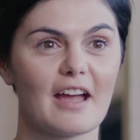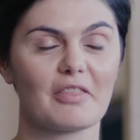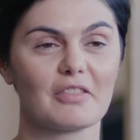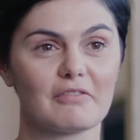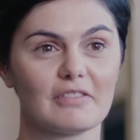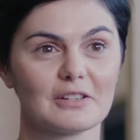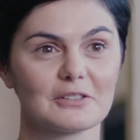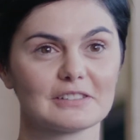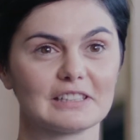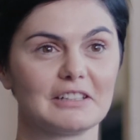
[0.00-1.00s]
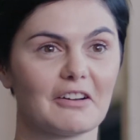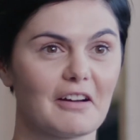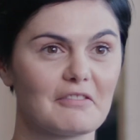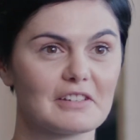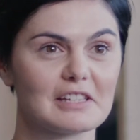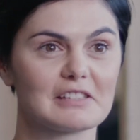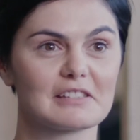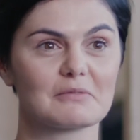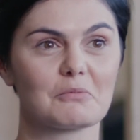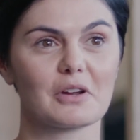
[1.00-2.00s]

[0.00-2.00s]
out in the field in high-vis,